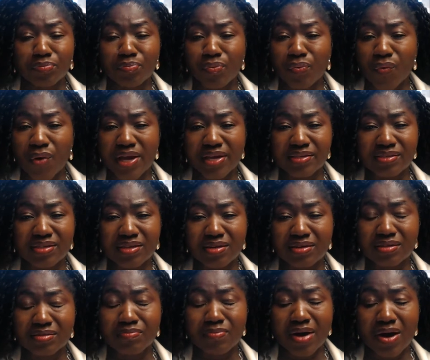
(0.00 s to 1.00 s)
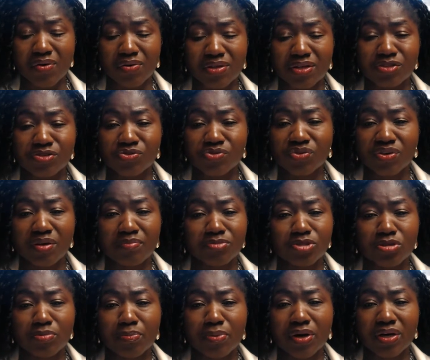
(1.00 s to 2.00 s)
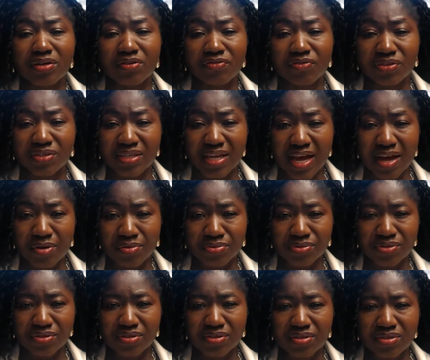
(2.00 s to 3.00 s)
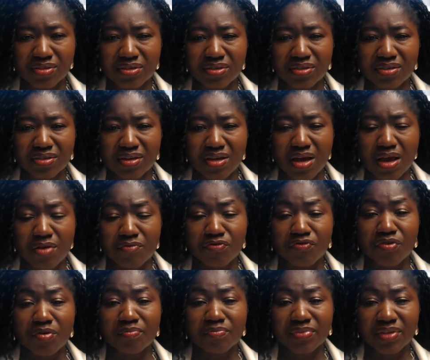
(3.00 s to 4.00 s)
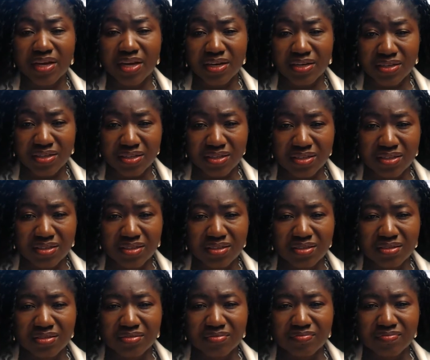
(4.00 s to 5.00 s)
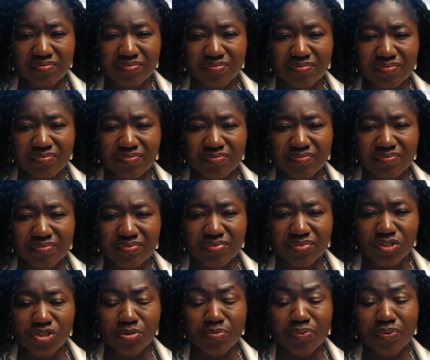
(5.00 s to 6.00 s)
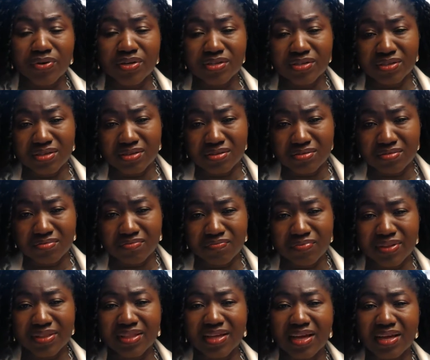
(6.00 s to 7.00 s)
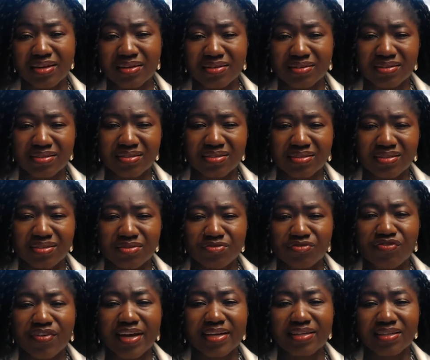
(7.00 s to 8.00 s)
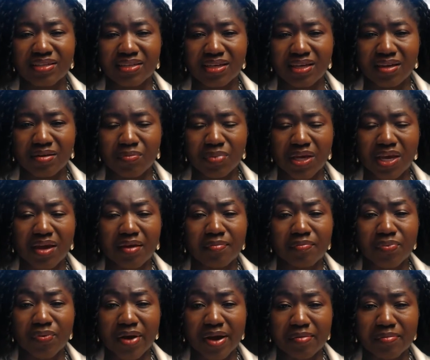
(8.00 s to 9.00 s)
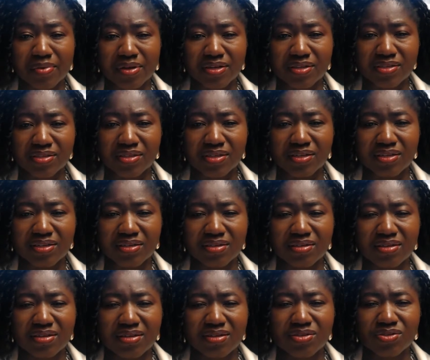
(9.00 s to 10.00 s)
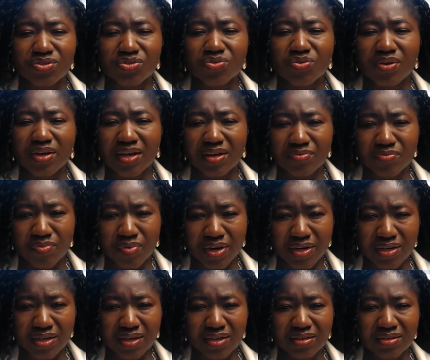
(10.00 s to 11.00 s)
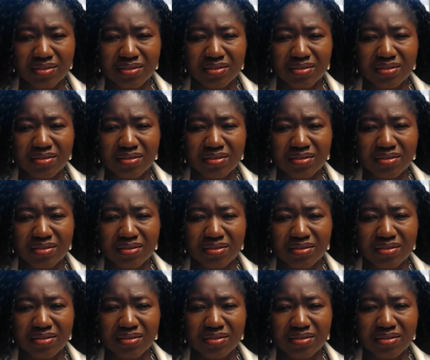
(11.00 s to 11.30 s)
put praise in his mouth. He took him to Potiphar's house and from there to prison. But then finally he became prime minister. So get ready